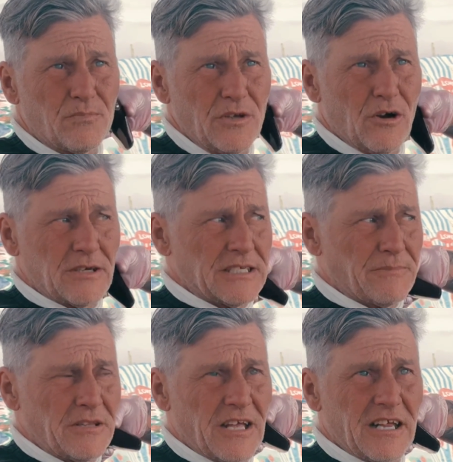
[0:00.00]

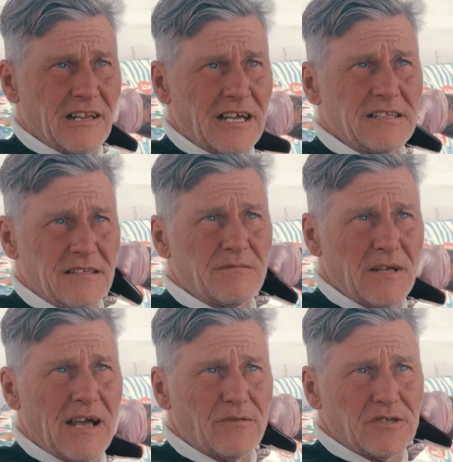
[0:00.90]
accepted that and liked
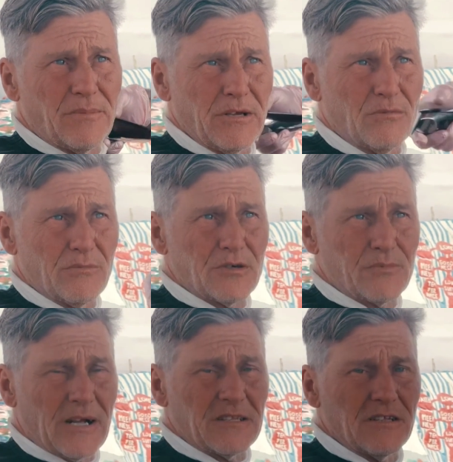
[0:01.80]
having somebody with
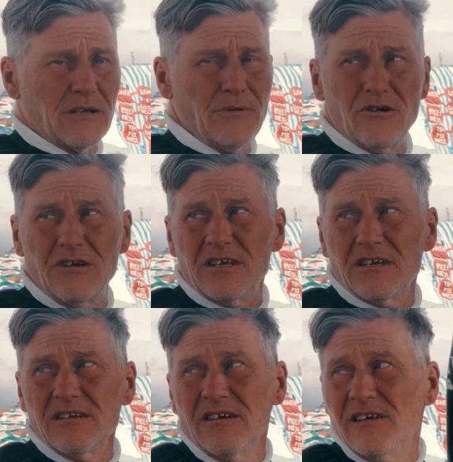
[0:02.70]
respect in the community.
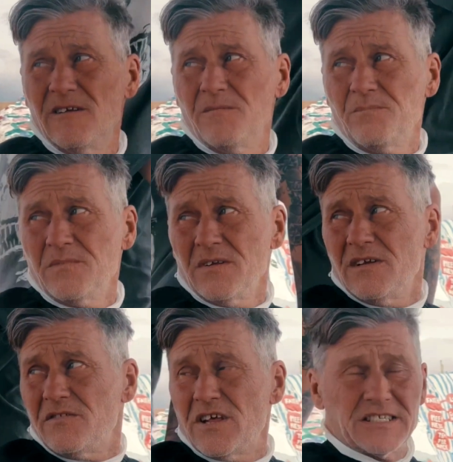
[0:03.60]
And
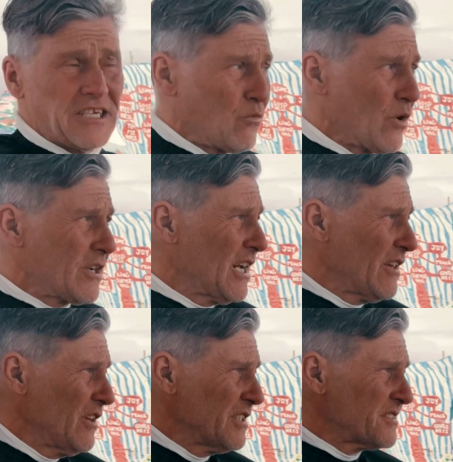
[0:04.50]
then I started working on
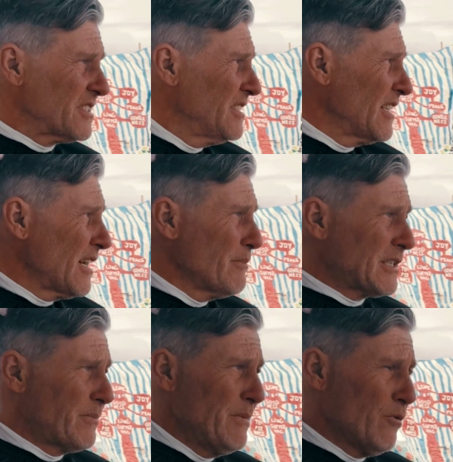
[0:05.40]
this, and then I met
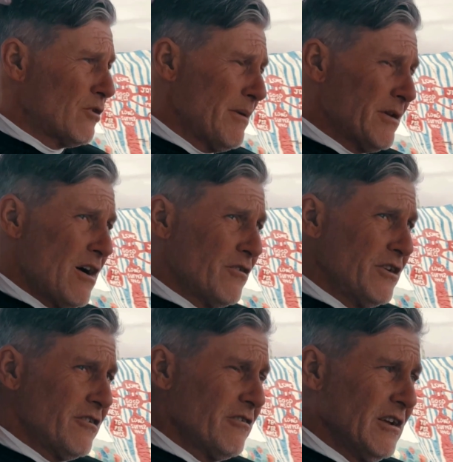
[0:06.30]
the people coming out
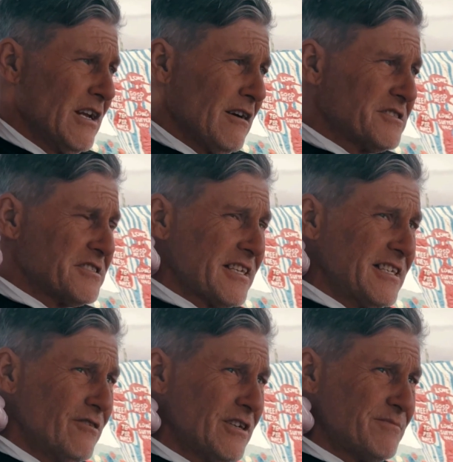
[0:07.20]
here, and I was just like, you
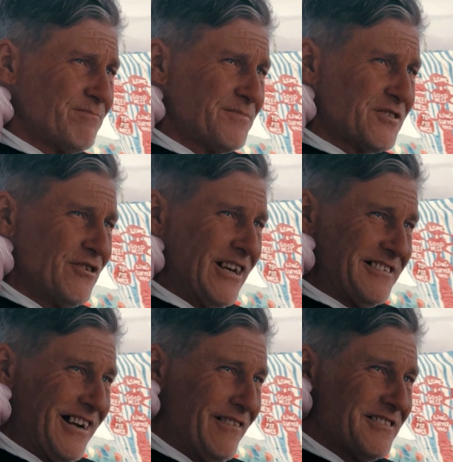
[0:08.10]
know what, screw that
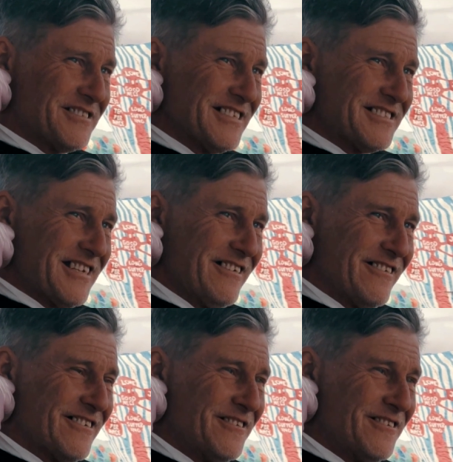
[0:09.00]
job, I'm just going to stay here.